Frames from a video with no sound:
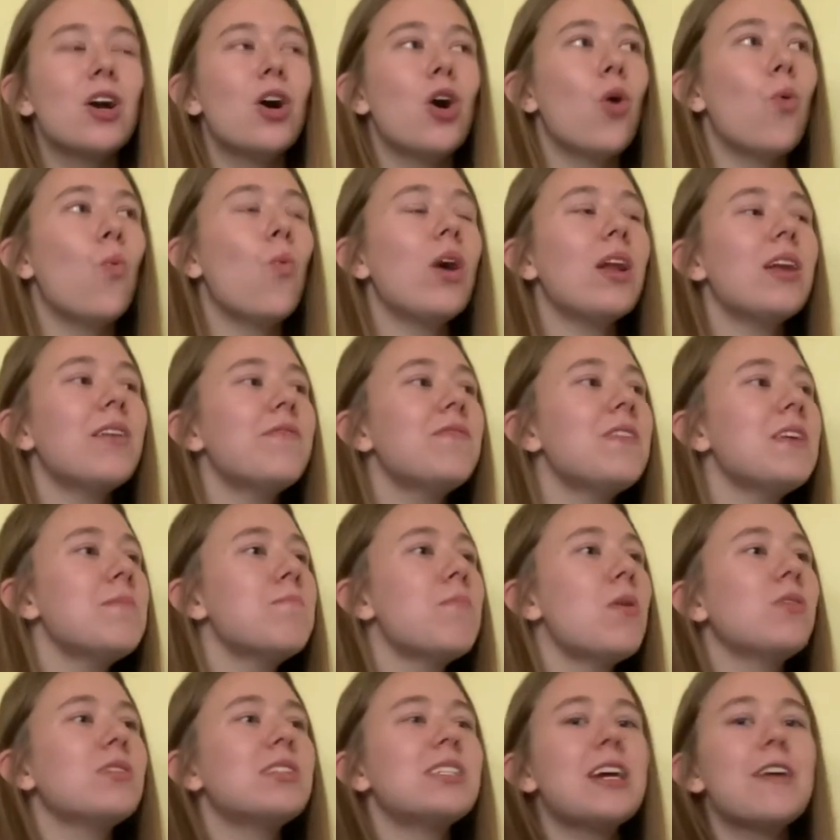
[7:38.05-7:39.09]
one of the
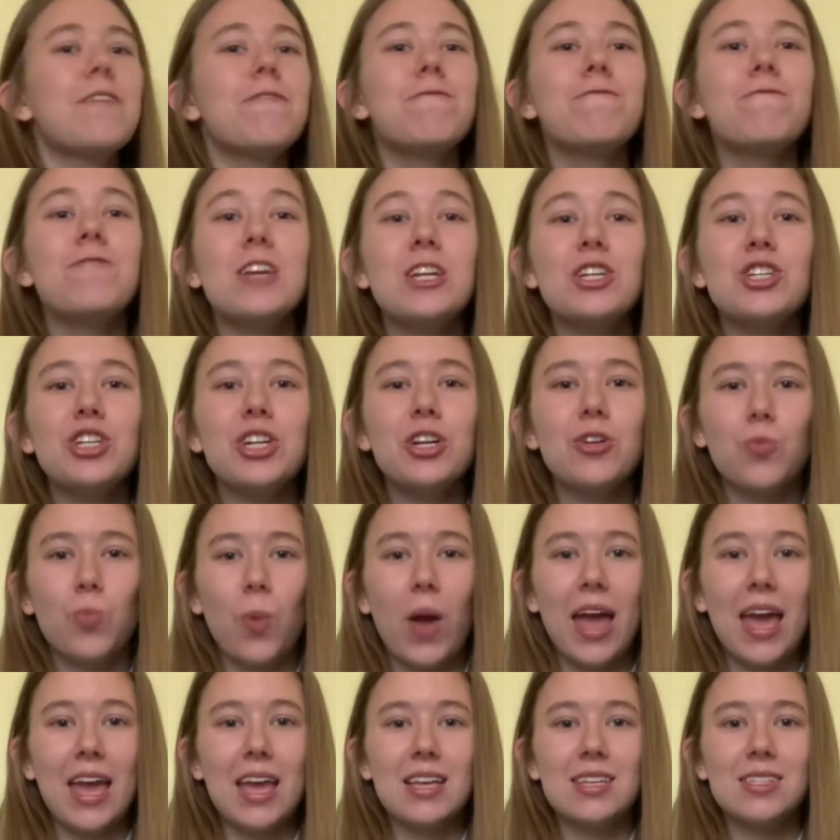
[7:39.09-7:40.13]
most efficient
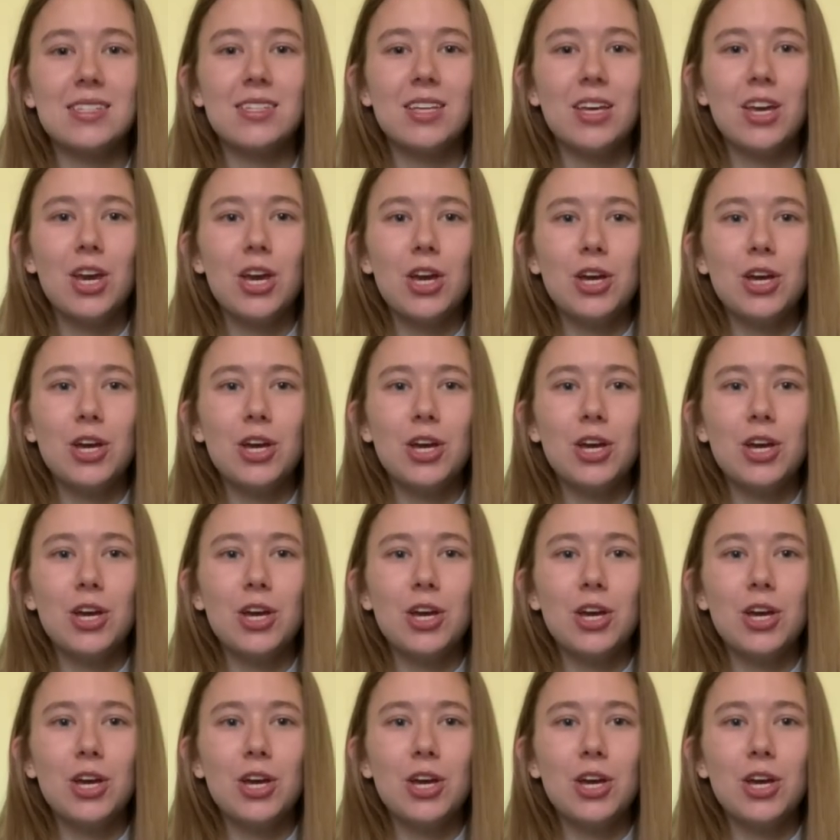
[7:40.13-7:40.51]
ways